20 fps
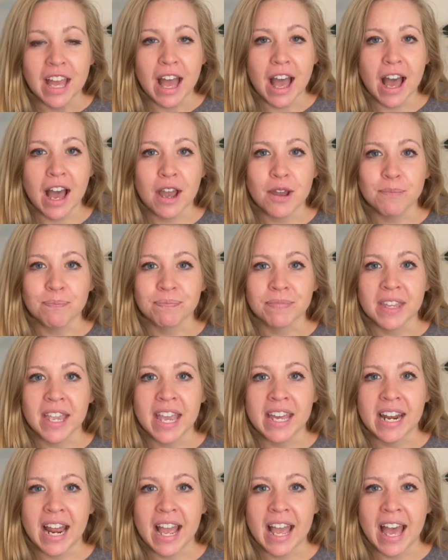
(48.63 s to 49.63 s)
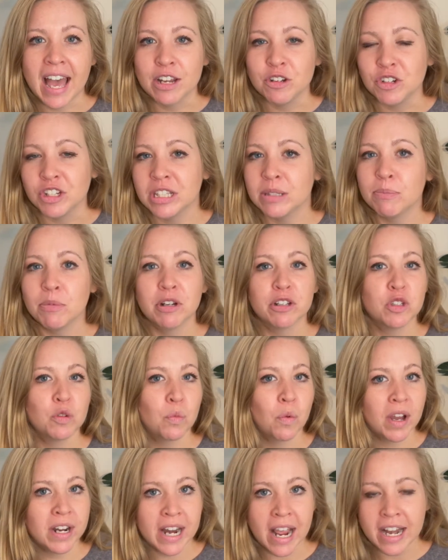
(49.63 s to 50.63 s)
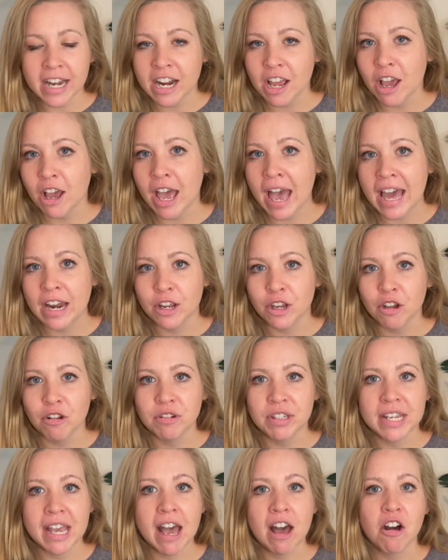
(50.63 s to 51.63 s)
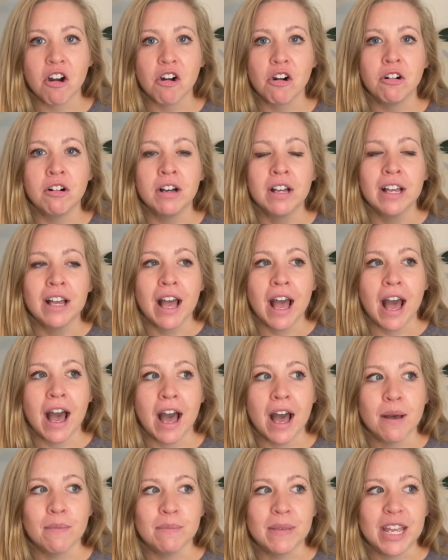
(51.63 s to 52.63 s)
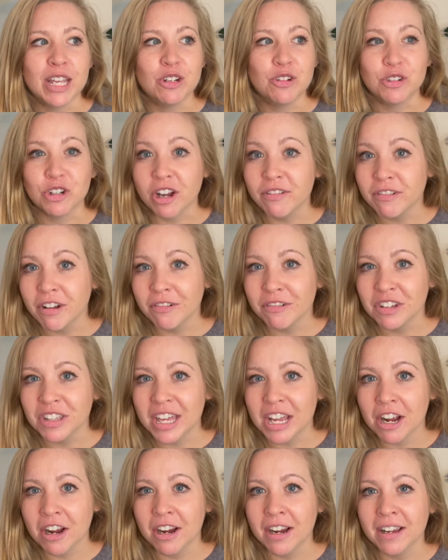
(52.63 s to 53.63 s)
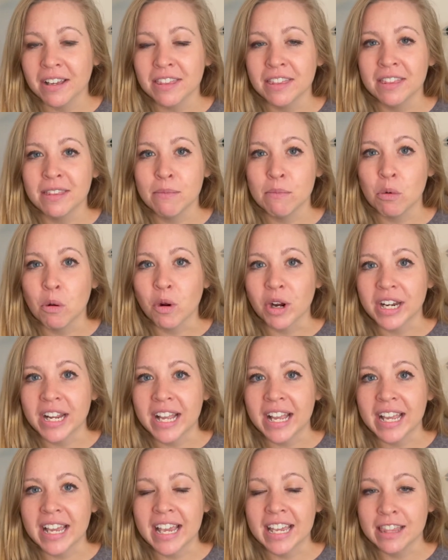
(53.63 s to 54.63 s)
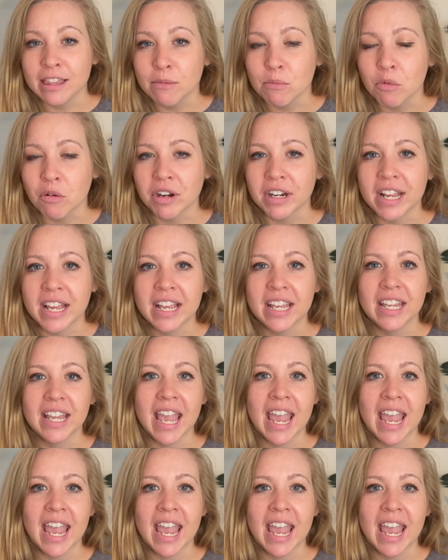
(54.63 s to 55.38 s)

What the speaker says: And I had just booked one night at a hotel and drove over there in the morning.